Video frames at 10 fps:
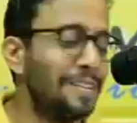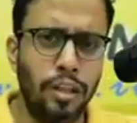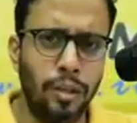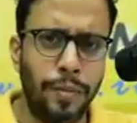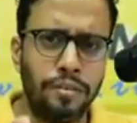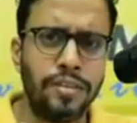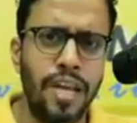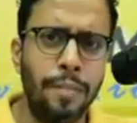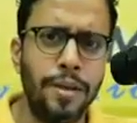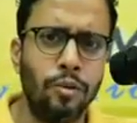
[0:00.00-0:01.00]
the parents
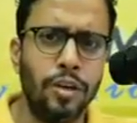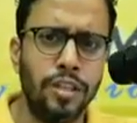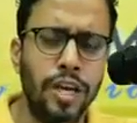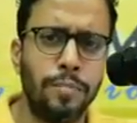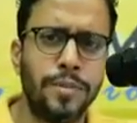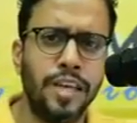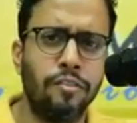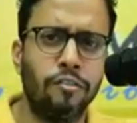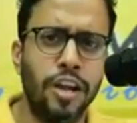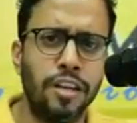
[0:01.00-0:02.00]
happy or are they upset
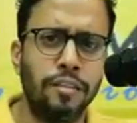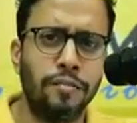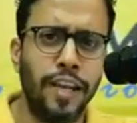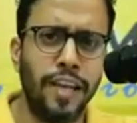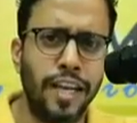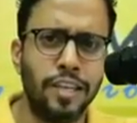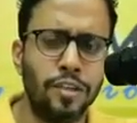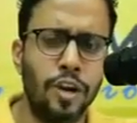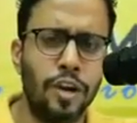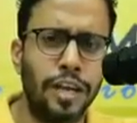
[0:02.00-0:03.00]
regarding the fact that he has
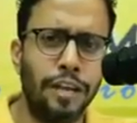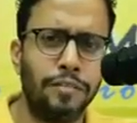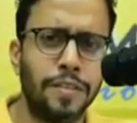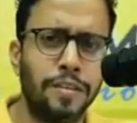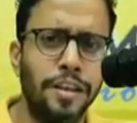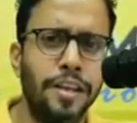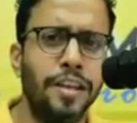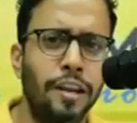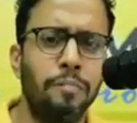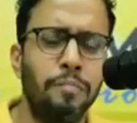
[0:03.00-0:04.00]
not left the screen
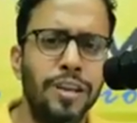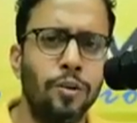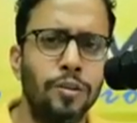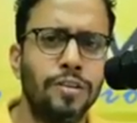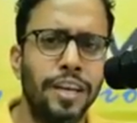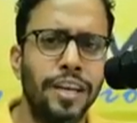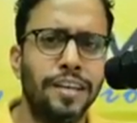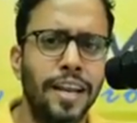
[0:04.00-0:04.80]
and been on screen 10